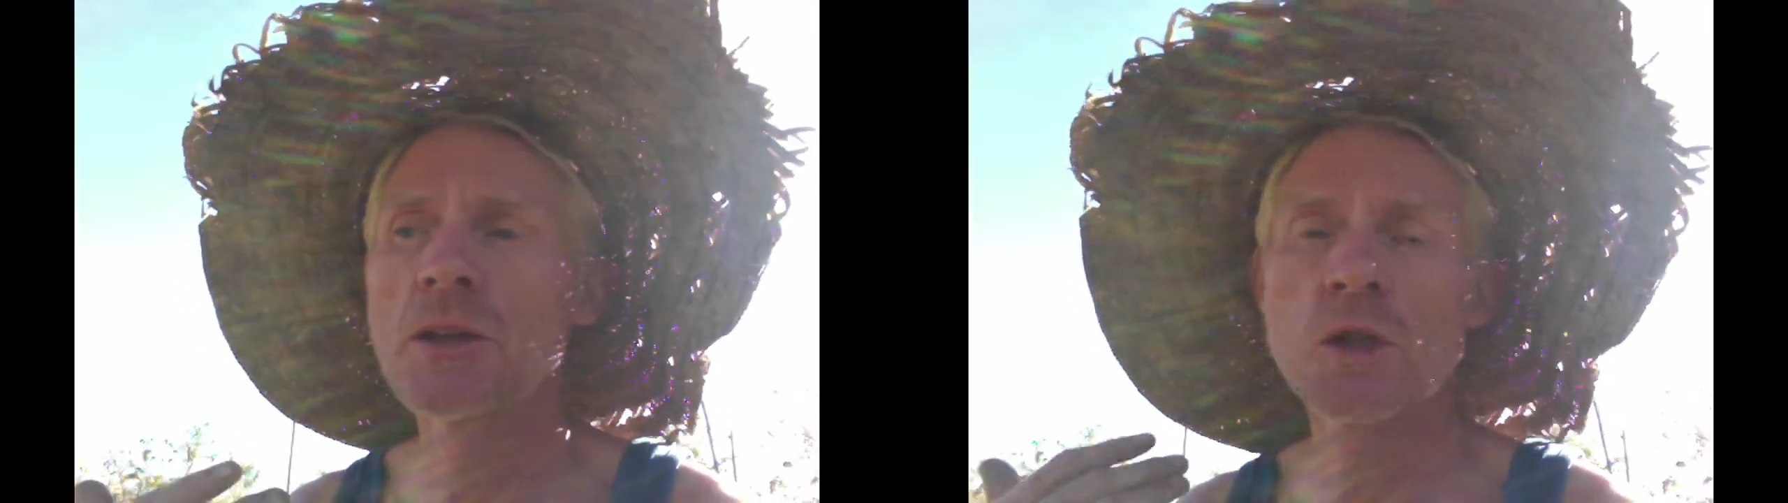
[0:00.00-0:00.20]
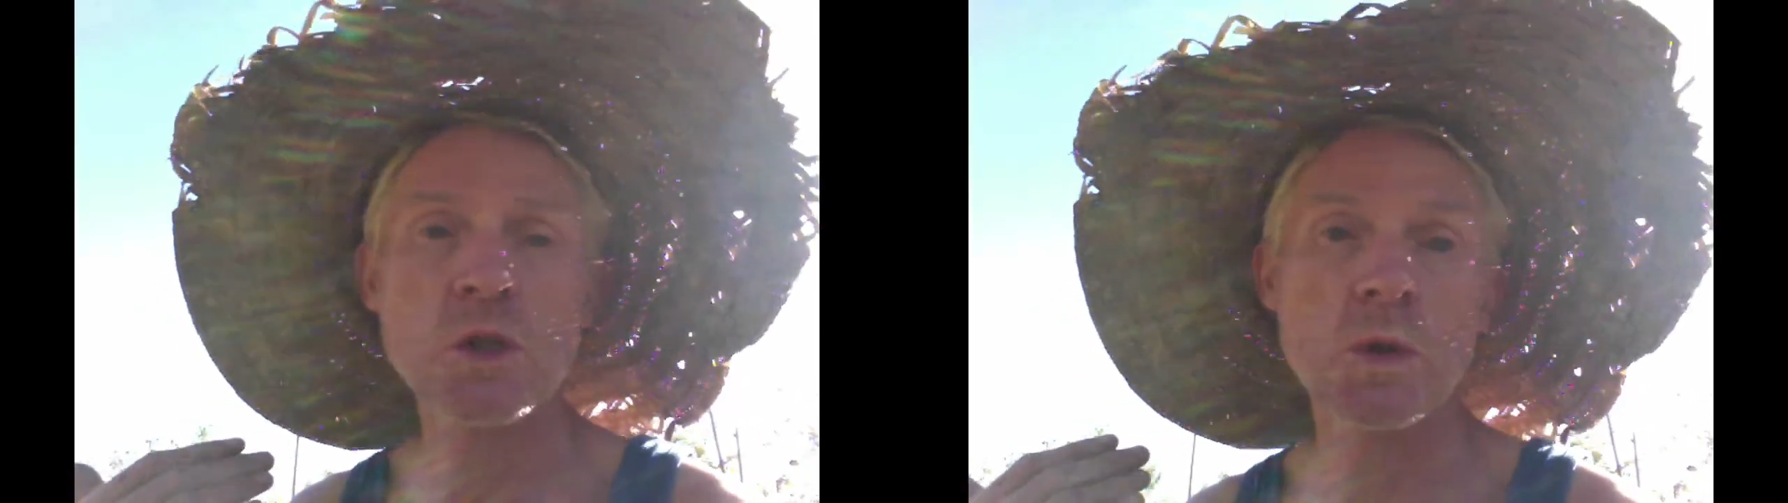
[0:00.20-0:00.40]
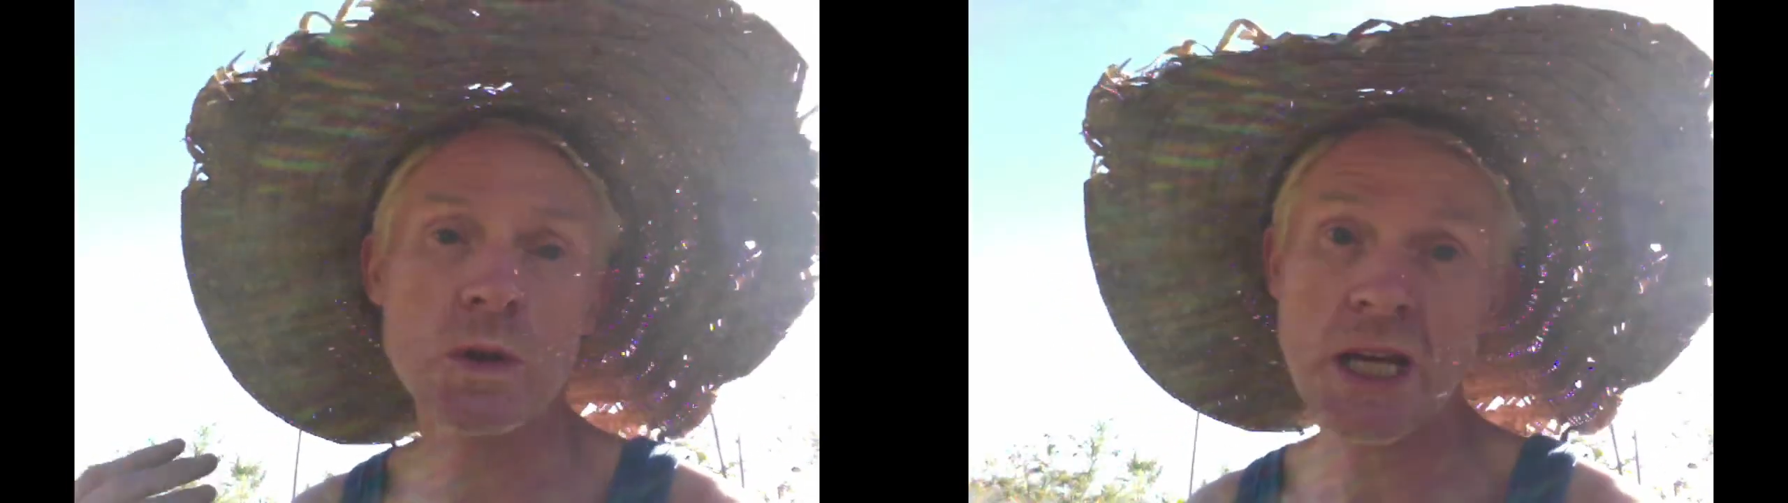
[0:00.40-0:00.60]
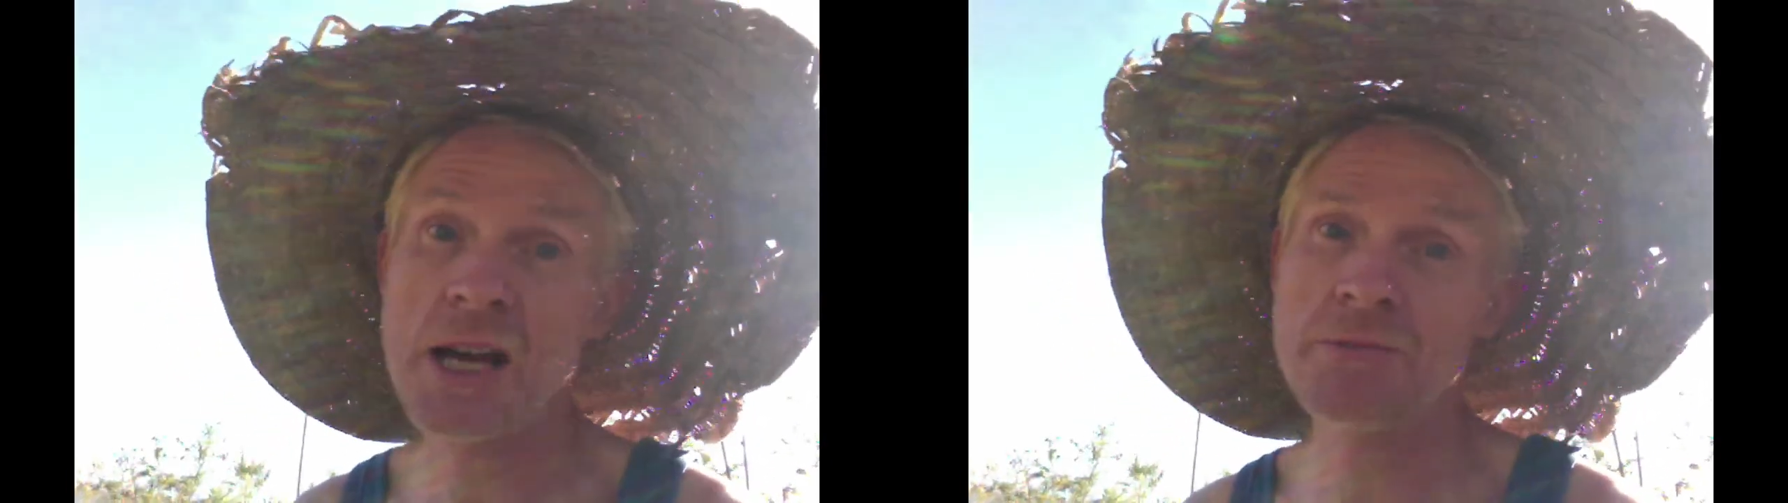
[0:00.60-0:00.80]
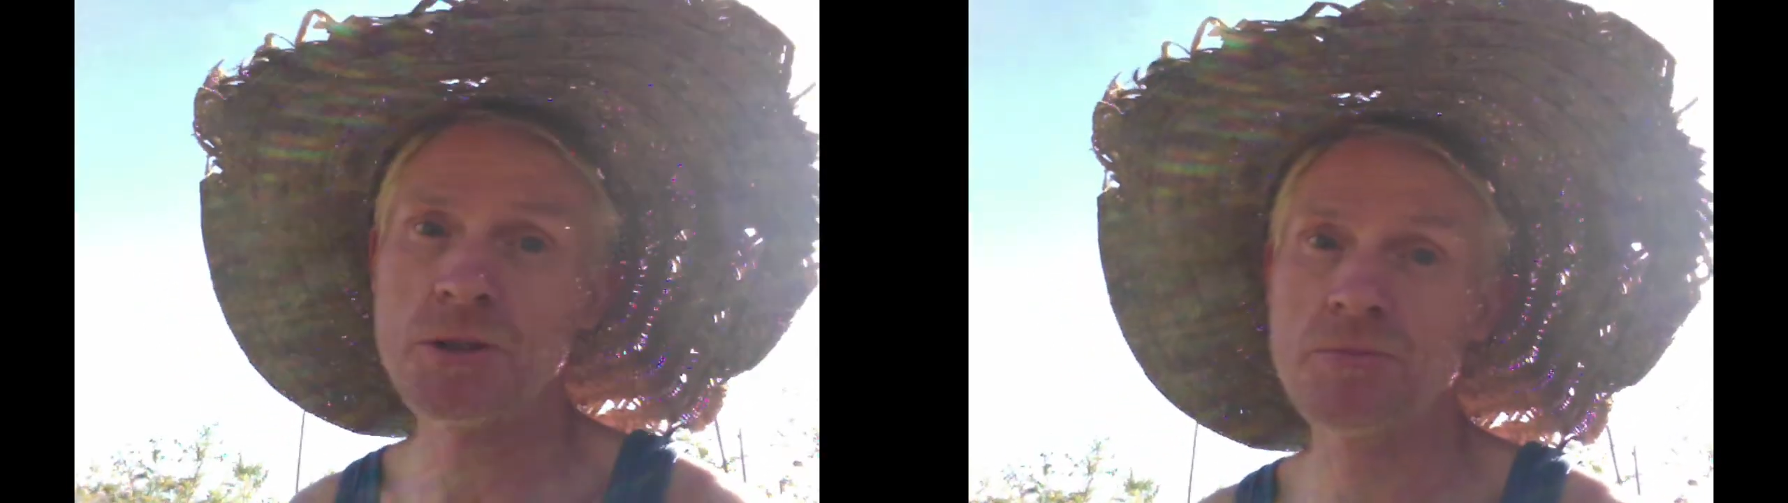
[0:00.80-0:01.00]
the soil
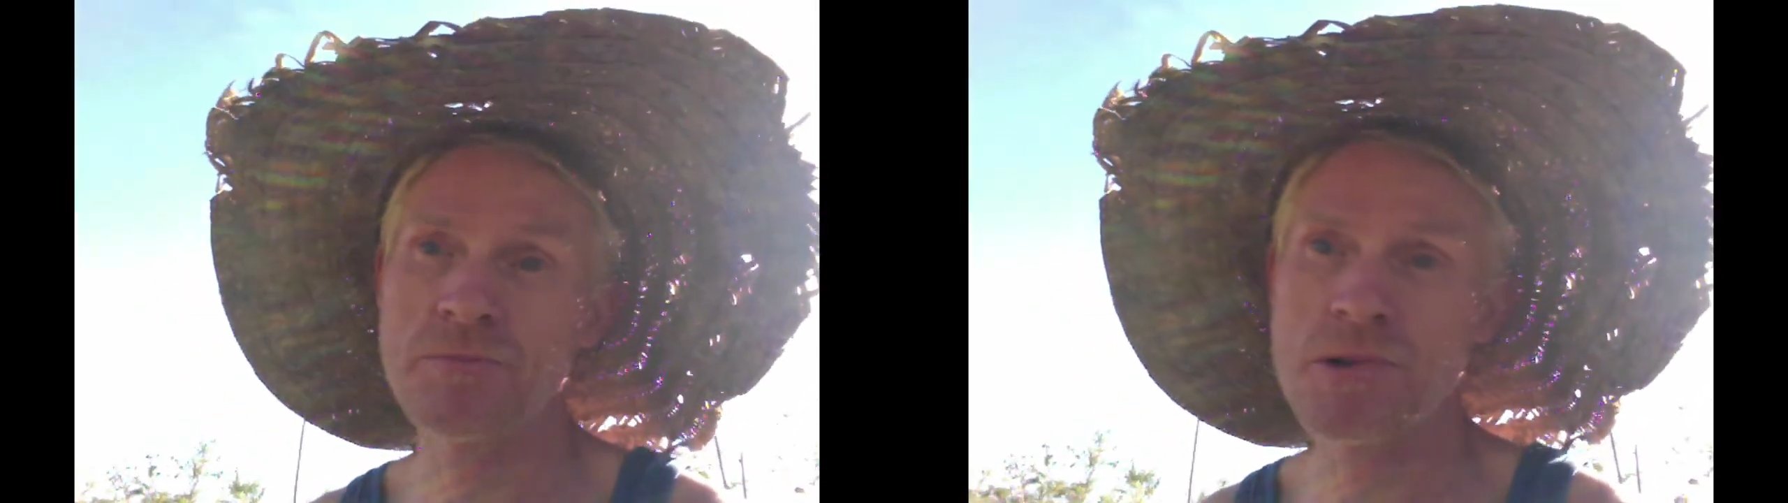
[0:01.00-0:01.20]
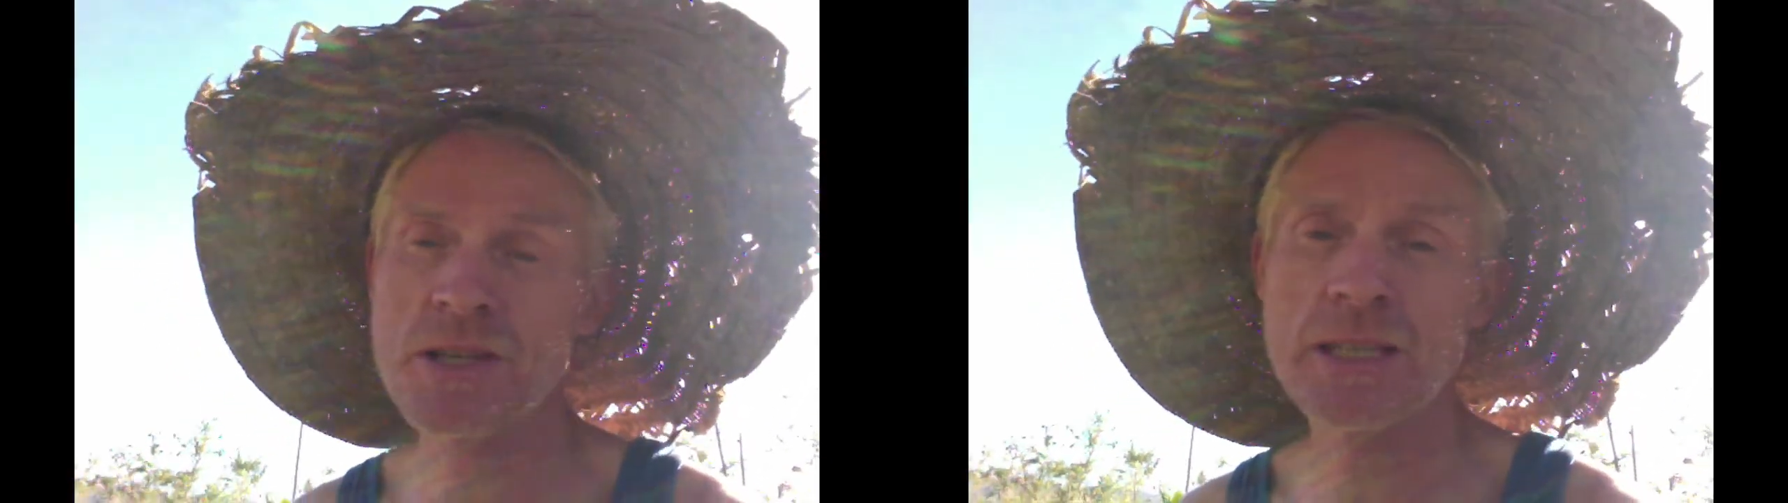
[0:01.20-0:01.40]
covered, very